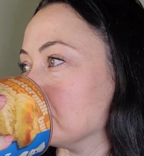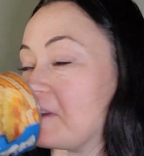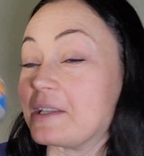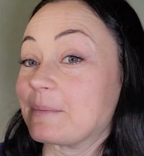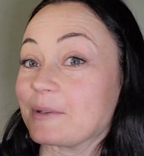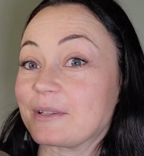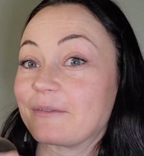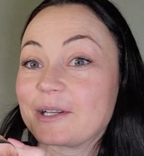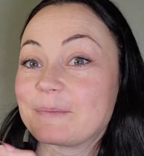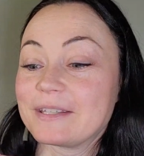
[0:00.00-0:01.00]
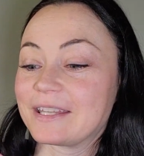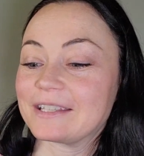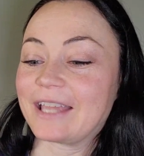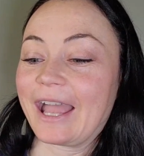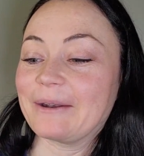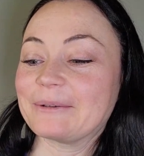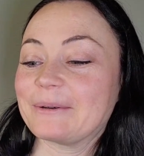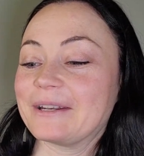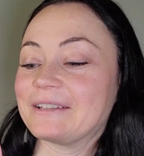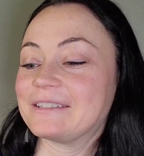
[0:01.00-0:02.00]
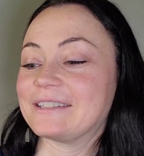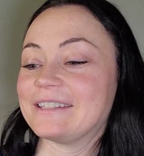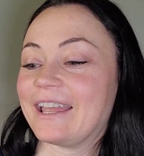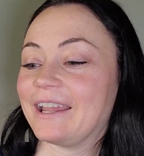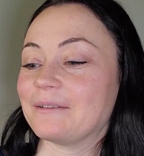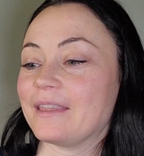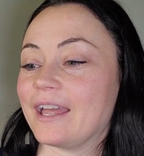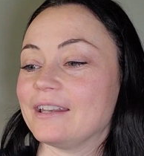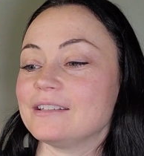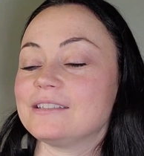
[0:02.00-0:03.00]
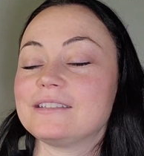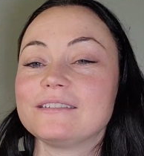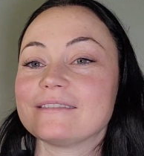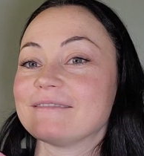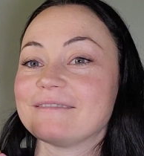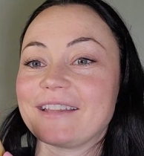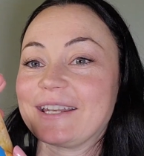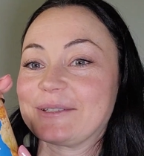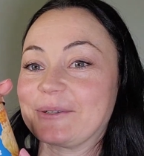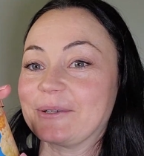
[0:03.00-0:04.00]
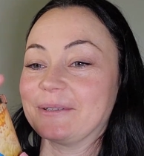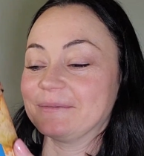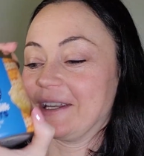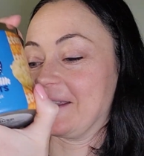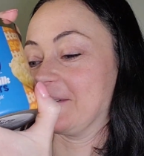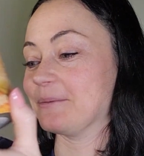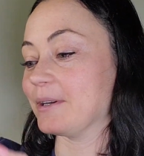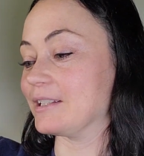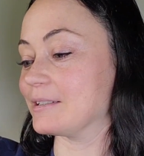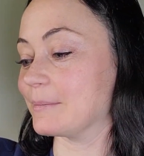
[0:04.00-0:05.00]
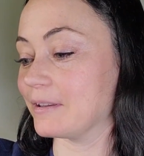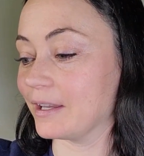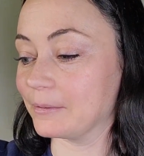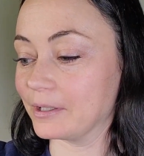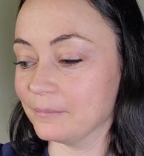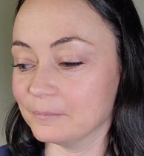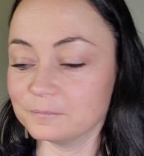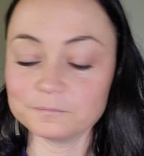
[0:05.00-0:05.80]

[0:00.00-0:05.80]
It smells like fresh biscuits. I don't know what else to say. That is cool. I couldn't wait to smell that one.